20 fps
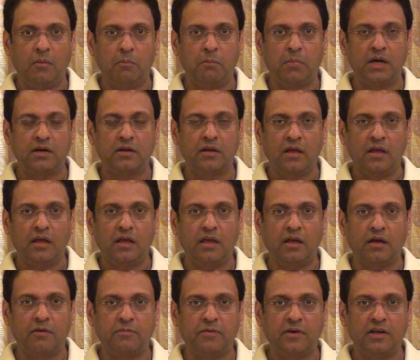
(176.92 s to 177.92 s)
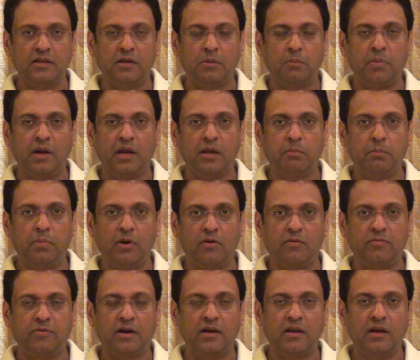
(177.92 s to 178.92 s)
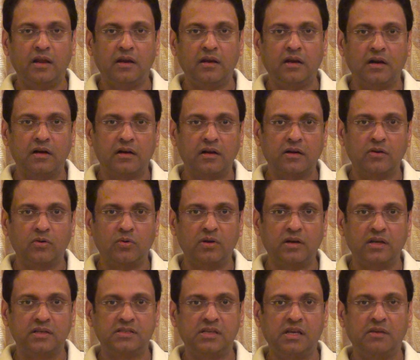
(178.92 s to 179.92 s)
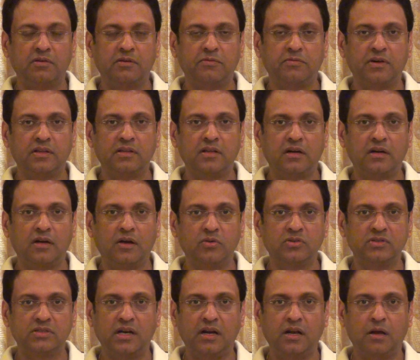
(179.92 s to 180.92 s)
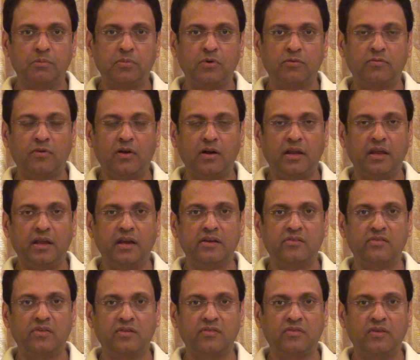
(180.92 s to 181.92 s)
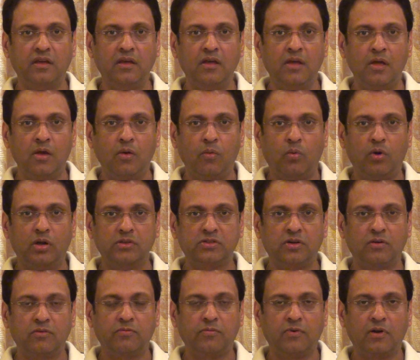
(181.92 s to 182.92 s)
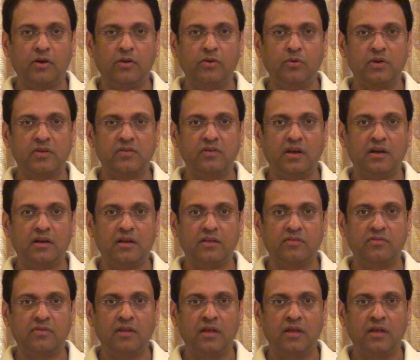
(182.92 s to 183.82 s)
But a further break below 4,900 could test even further downside up to 4,860. Watch out for US data